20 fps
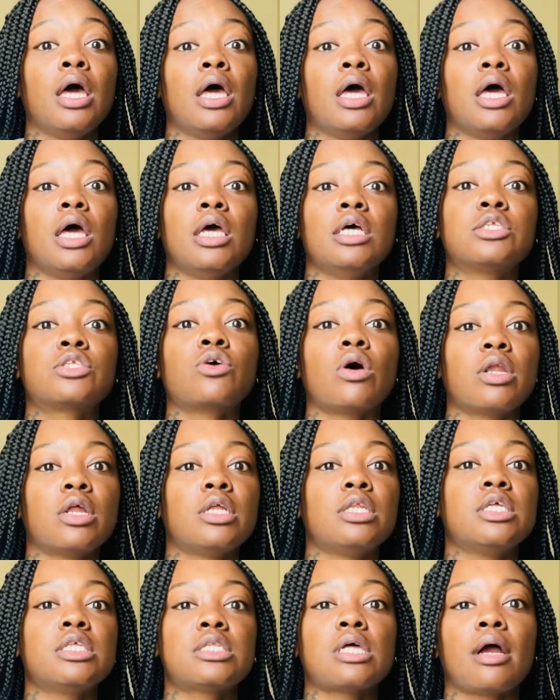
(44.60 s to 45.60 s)
is going to
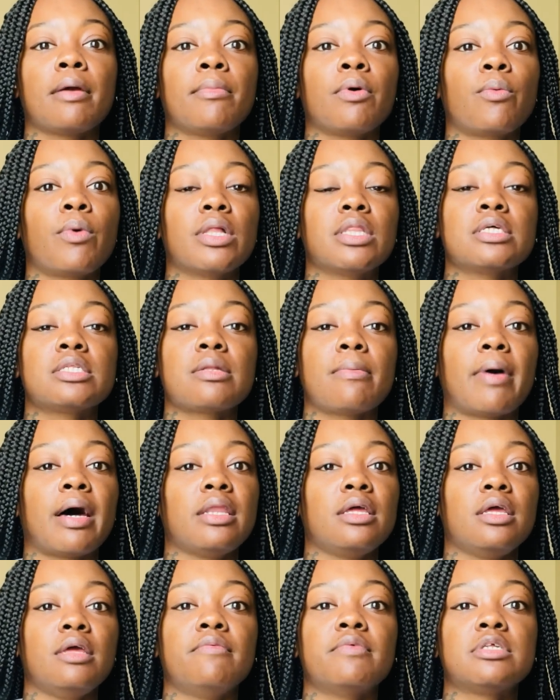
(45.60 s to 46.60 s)
determine whether
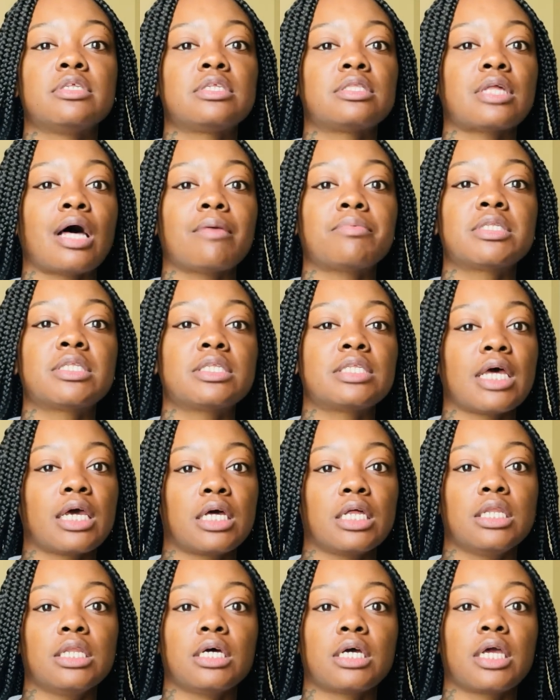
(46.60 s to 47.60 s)
somebody even stops to take
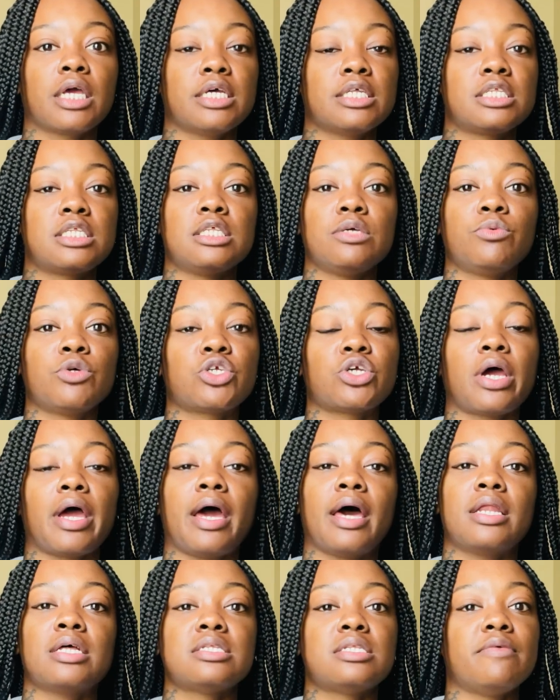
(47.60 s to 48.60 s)
a look and see what your
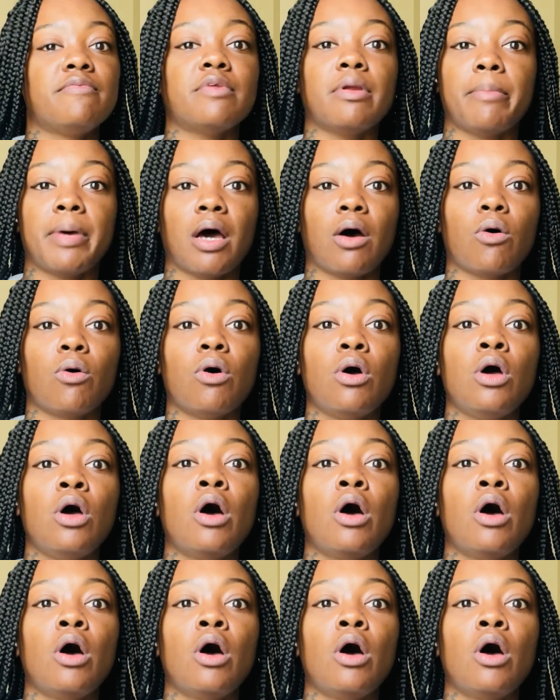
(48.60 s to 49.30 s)
ad is even about.